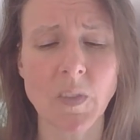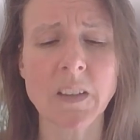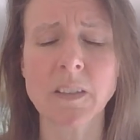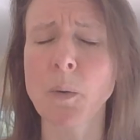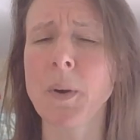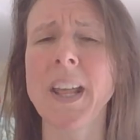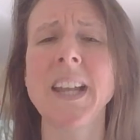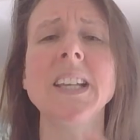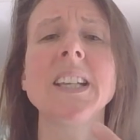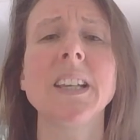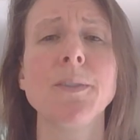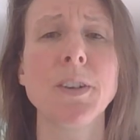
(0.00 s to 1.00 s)
So on any
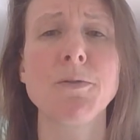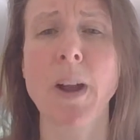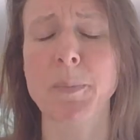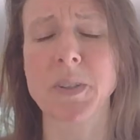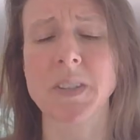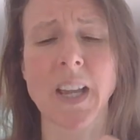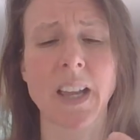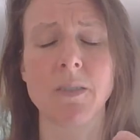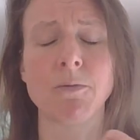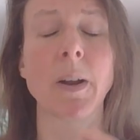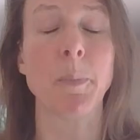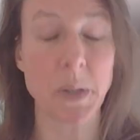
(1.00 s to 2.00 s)
given
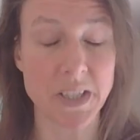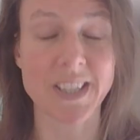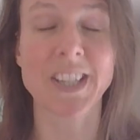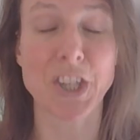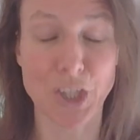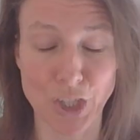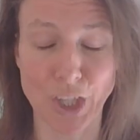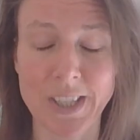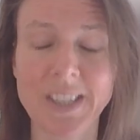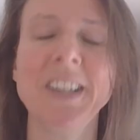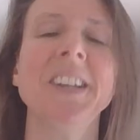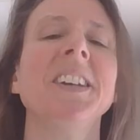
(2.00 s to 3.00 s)

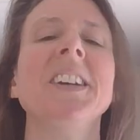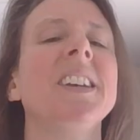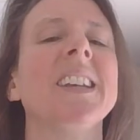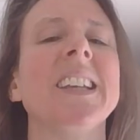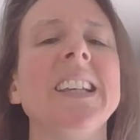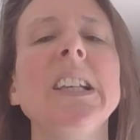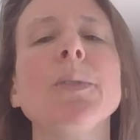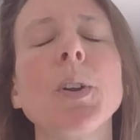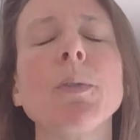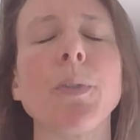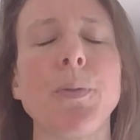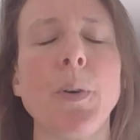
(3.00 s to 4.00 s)
repetition, even
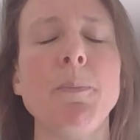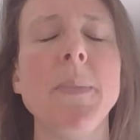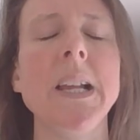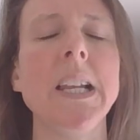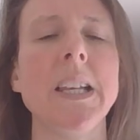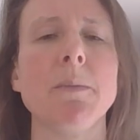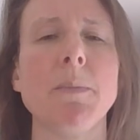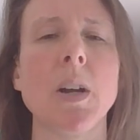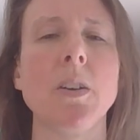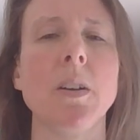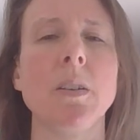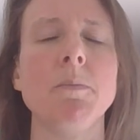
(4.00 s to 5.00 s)
of a
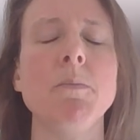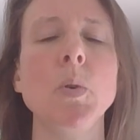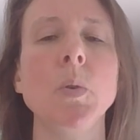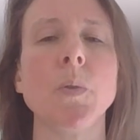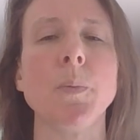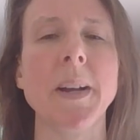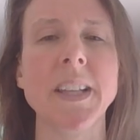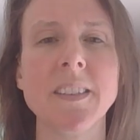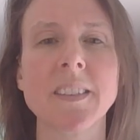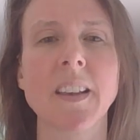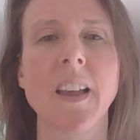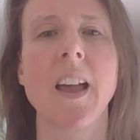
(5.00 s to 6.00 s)
familiar
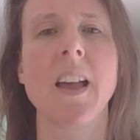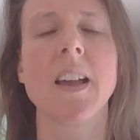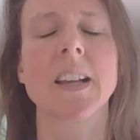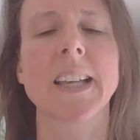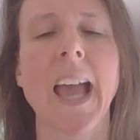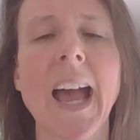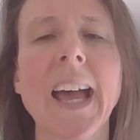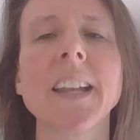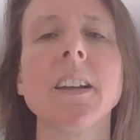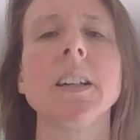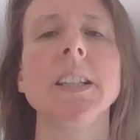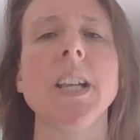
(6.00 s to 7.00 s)
movement,
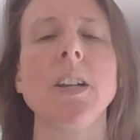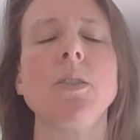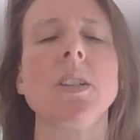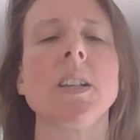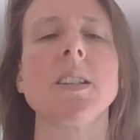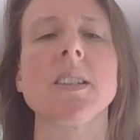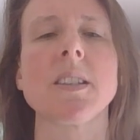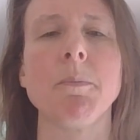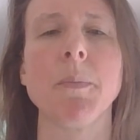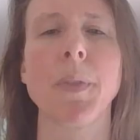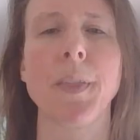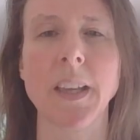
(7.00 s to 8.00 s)
can I notice
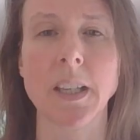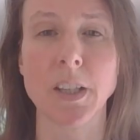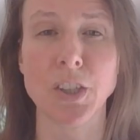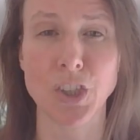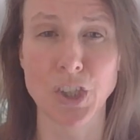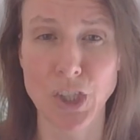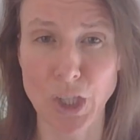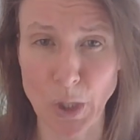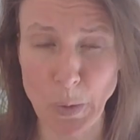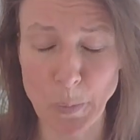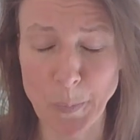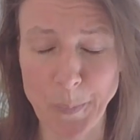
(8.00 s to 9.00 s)
something new?